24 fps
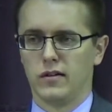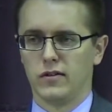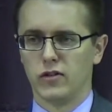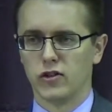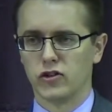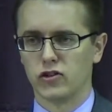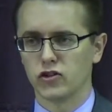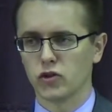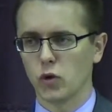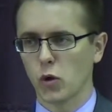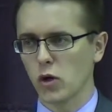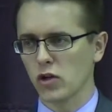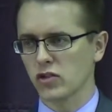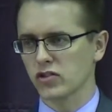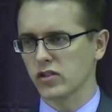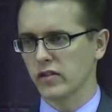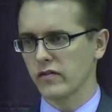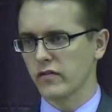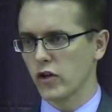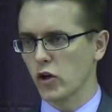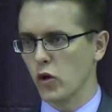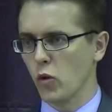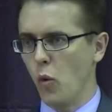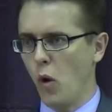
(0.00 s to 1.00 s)
The source
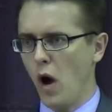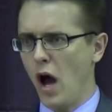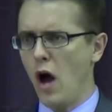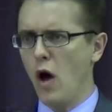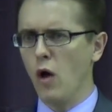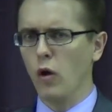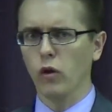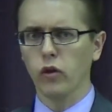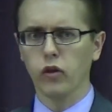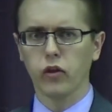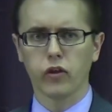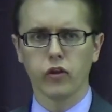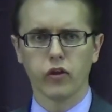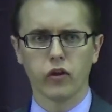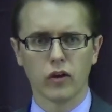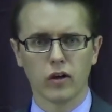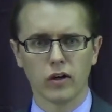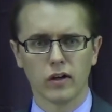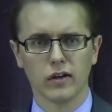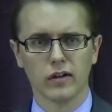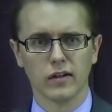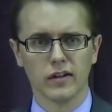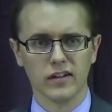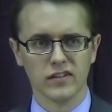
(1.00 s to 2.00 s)
of their wealth
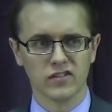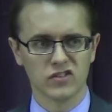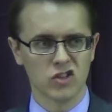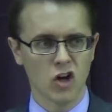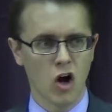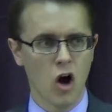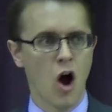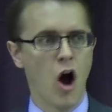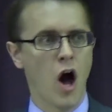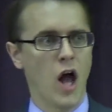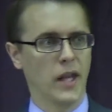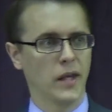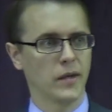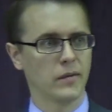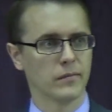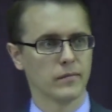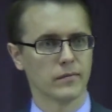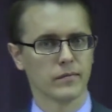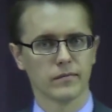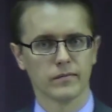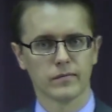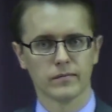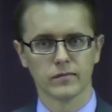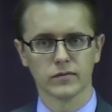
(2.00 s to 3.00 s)
is gone.
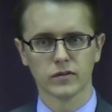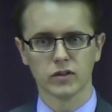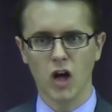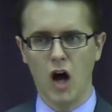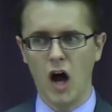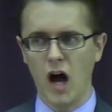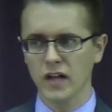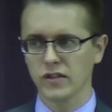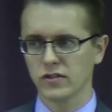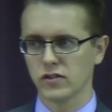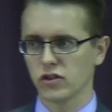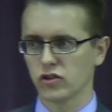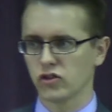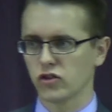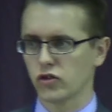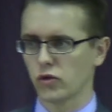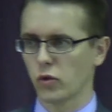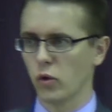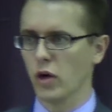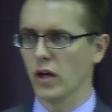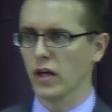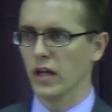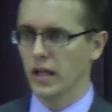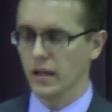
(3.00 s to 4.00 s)
God
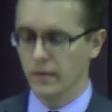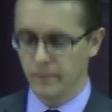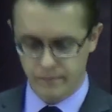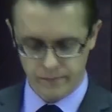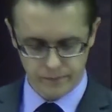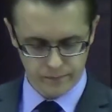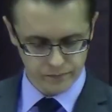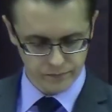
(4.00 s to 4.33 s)
destroyed it.